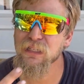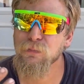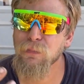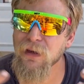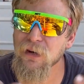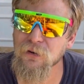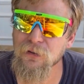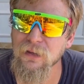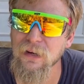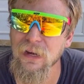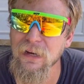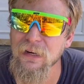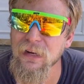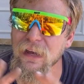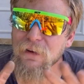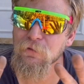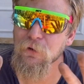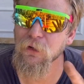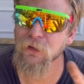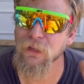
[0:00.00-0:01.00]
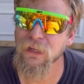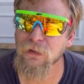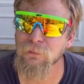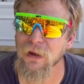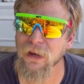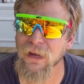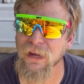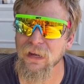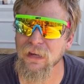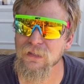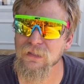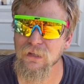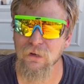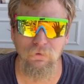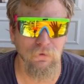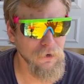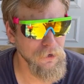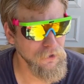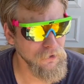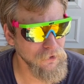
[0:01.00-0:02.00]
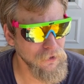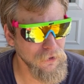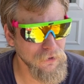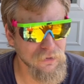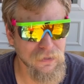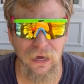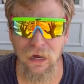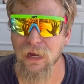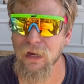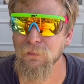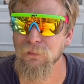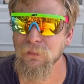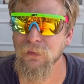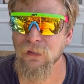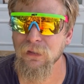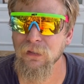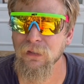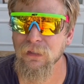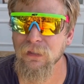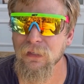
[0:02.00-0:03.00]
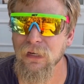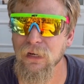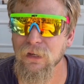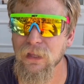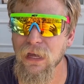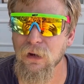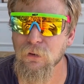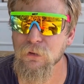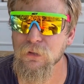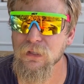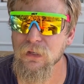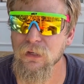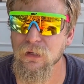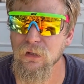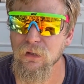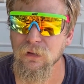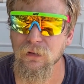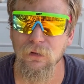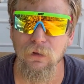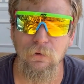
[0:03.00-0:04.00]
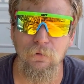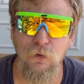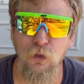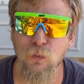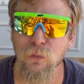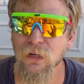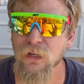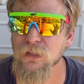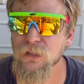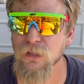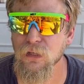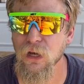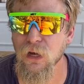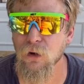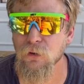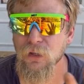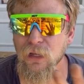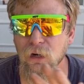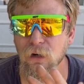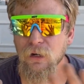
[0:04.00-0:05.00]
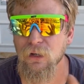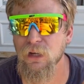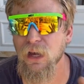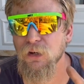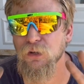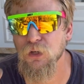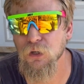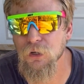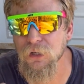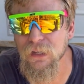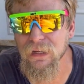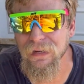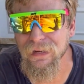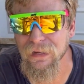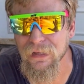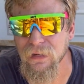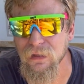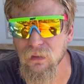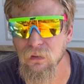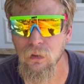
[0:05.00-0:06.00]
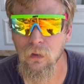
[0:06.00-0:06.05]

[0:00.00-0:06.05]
better than I'd ever cleaned my hands in a very long time. Now that was a few minutes ago and they already got dirty again.